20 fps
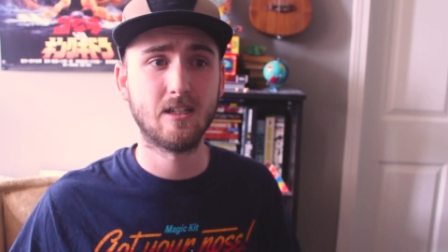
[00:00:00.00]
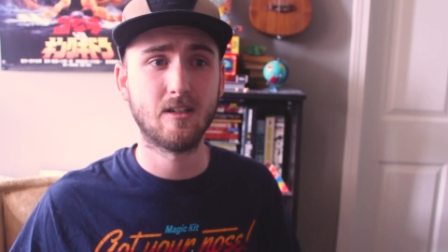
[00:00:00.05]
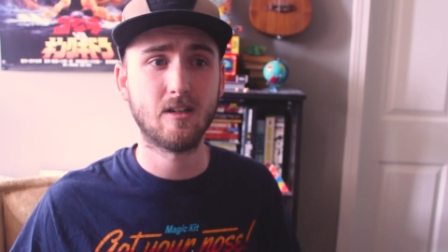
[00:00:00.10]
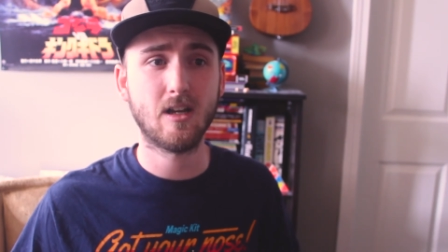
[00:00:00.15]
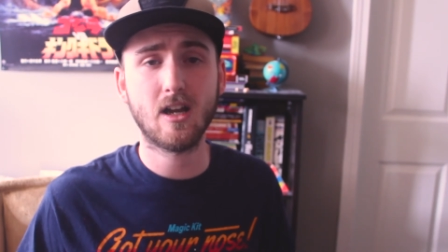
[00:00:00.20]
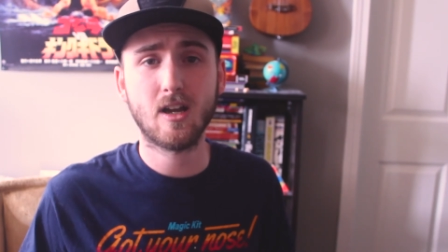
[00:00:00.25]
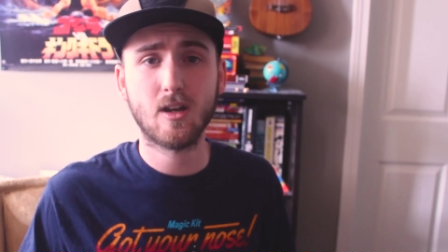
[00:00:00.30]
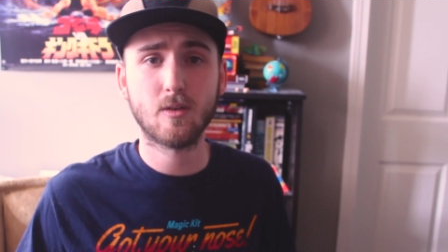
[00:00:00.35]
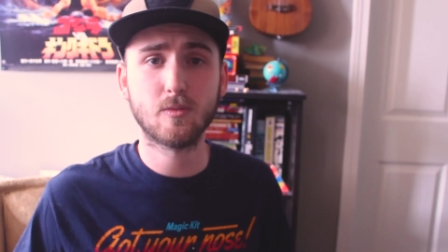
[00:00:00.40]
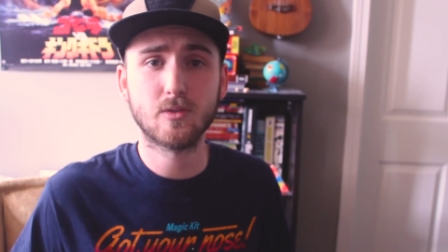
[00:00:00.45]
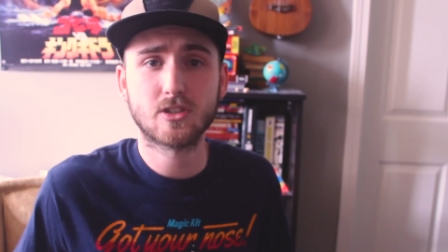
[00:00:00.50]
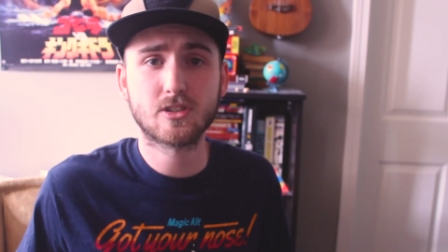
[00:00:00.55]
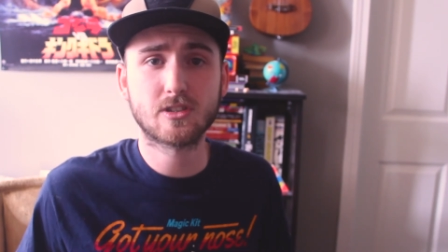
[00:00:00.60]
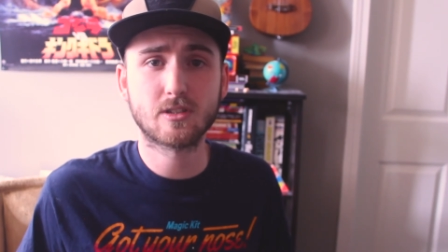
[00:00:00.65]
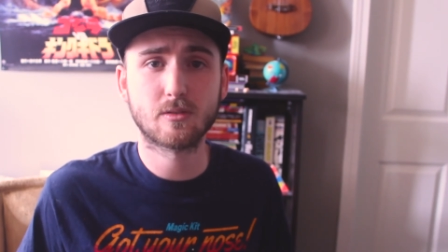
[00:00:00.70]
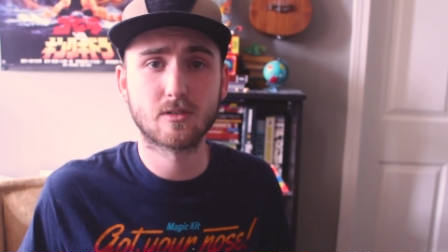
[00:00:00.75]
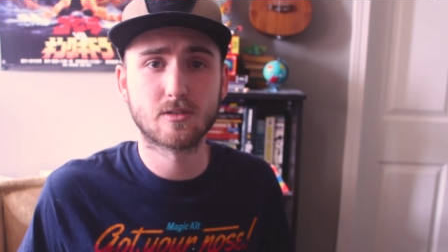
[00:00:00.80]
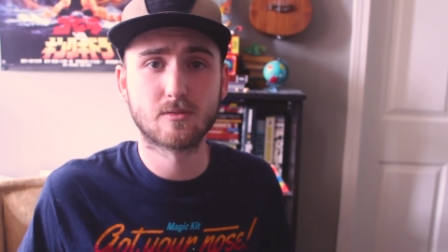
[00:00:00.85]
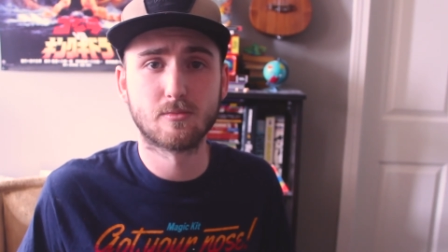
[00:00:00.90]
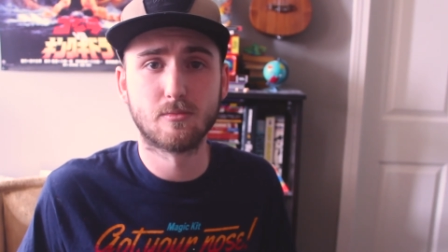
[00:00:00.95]
oh, I wish
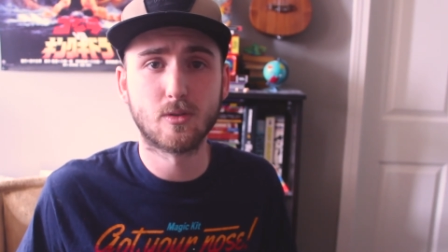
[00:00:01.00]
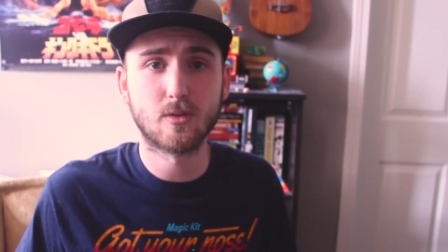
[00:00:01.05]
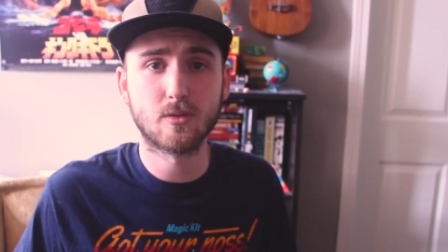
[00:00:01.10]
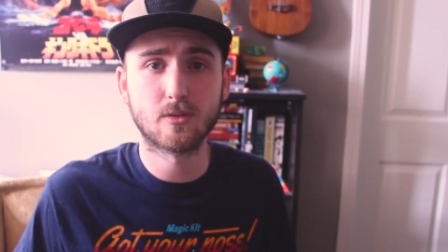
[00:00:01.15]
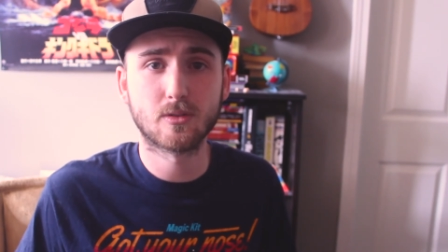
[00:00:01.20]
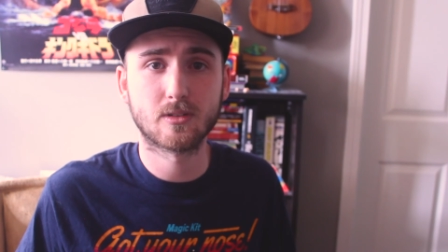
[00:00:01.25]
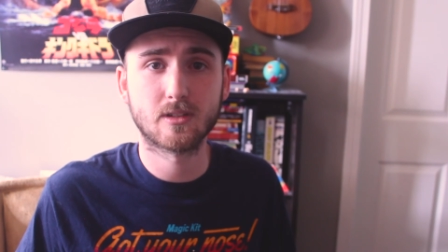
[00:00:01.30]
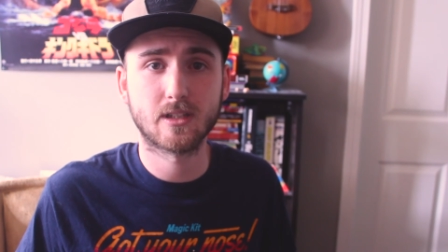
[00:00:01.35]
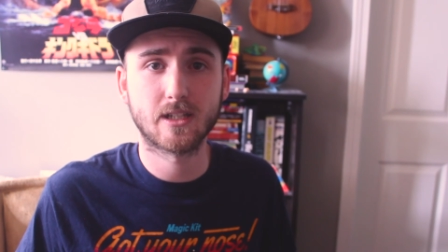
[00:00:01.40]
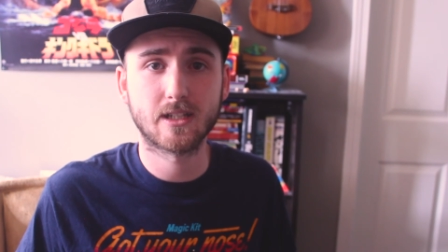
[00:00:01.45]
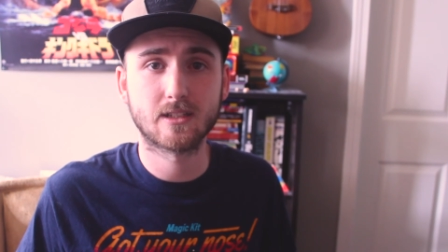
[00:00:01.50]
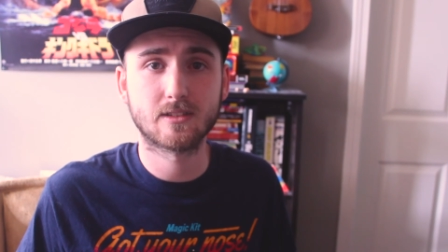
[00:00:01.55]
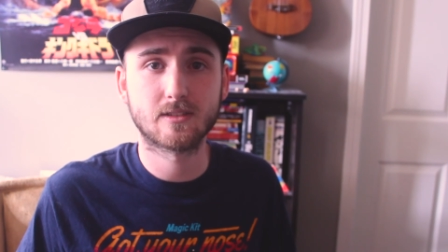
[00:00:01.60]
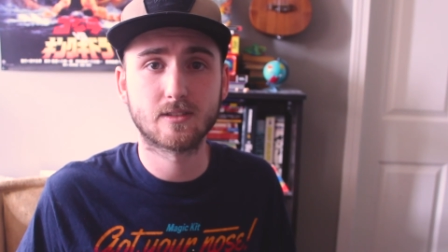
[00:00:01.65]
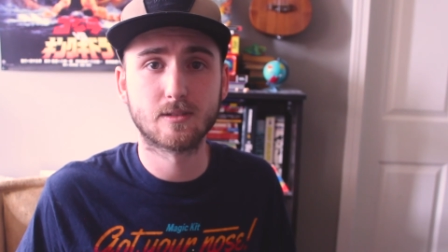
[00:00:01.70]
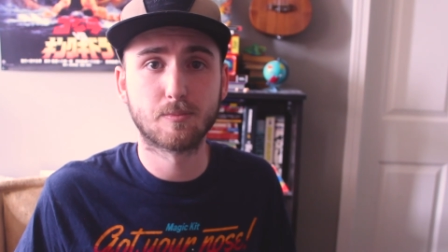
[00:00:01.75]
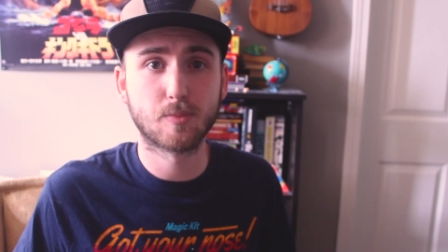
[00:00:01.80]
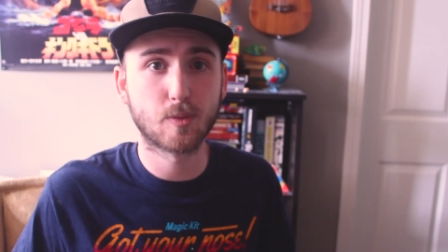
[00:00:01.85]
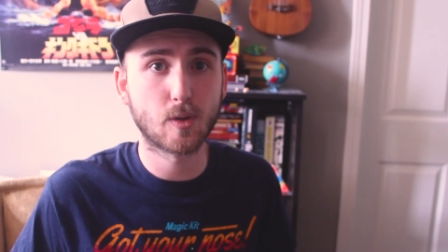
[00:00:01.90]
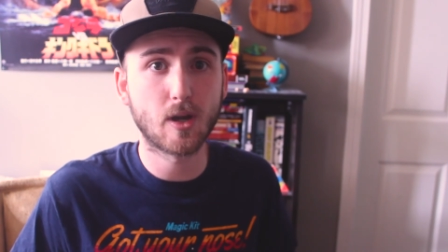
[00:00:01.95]
there was more. Like,
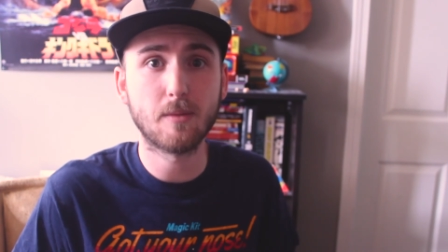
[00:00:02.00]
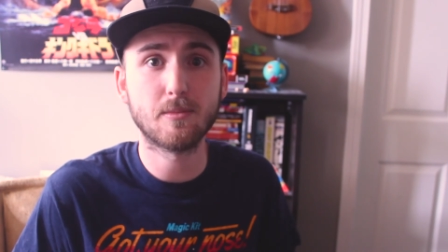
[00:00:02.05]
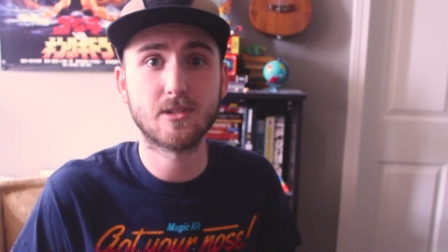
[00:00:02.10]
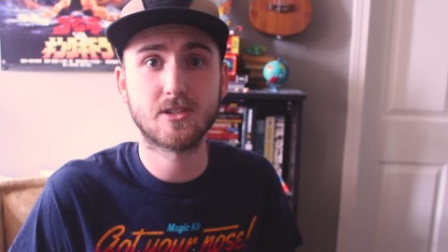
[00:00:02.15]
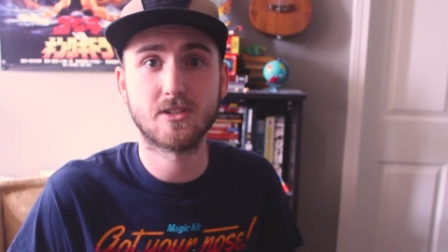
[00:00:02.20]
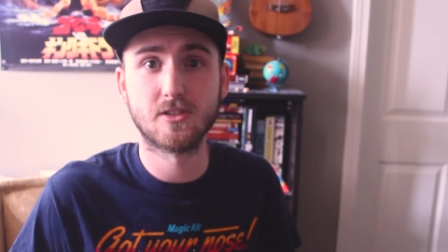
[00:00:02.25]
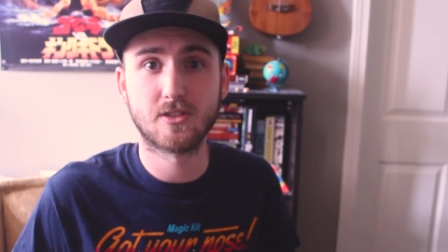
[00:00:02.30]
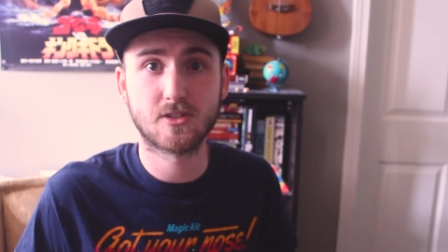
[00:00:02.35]
the premise